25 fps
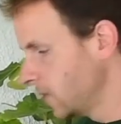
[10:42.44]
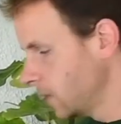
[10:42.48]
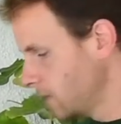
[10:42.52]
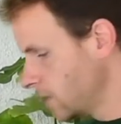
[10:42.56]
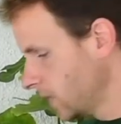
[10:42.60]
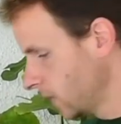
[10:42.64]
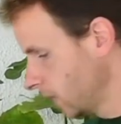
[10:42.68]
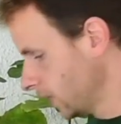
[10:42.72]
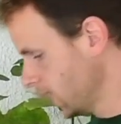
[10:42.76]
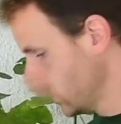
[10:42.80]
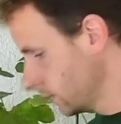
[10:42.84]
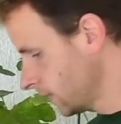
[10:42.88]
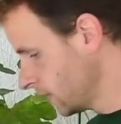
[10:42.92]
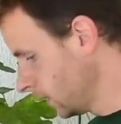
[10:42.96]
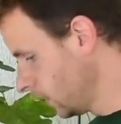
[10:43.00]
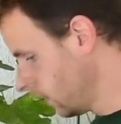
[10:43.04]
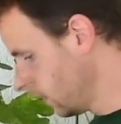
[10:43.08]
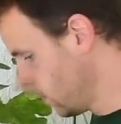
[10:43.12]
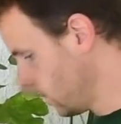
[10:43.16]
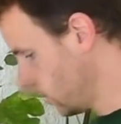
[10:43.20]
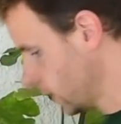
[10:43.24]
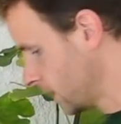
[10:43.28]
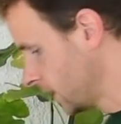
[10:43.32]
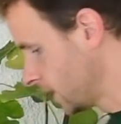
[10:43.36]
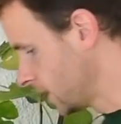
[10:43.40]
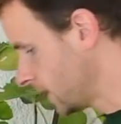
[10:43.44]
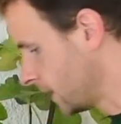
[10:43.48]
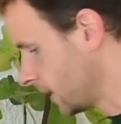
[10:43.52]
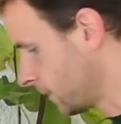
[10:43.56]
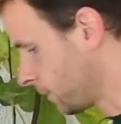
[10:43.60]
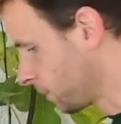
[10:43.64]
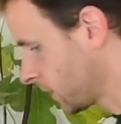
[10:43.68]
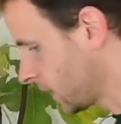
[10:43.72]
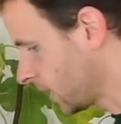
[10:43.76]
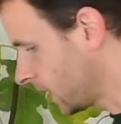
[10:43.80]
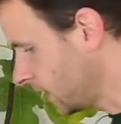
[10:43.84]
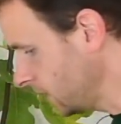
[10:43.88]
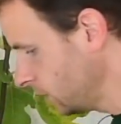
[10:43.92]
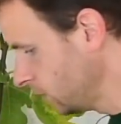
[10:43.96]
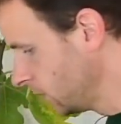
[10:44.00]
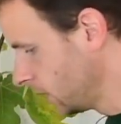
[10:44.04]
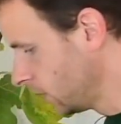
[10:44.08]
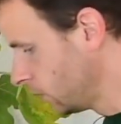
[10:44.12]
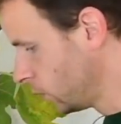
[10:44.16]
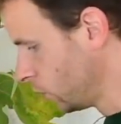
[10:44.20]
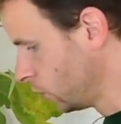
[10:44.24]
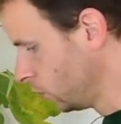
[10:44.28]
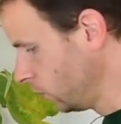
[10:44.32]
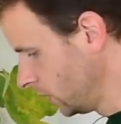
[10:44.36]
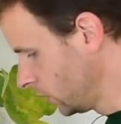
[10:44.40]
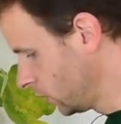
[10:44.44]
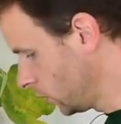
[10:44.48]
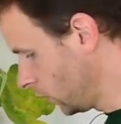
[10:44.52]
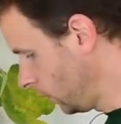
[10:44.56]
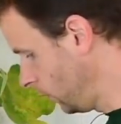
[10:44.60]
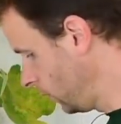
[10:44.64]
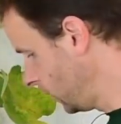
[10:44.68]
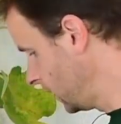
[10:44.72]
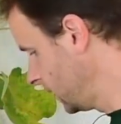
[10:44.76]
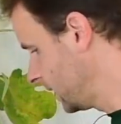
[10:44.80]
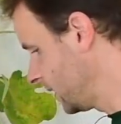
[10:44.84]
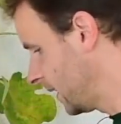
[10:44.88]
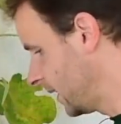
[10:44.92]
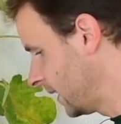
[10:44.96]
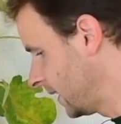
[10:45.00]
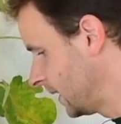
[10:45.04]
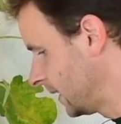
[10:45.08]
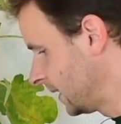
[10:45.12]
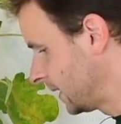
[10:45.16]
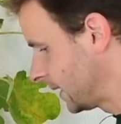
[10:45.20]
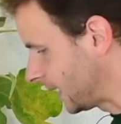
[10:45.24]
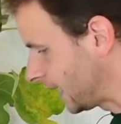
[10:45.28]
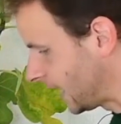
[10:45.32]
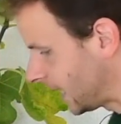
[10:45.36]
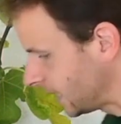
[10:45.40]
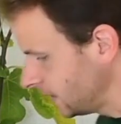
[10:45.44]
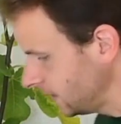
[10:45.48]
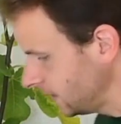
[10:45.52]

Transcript: Roots are developing. Using a flower pot isn't actually such a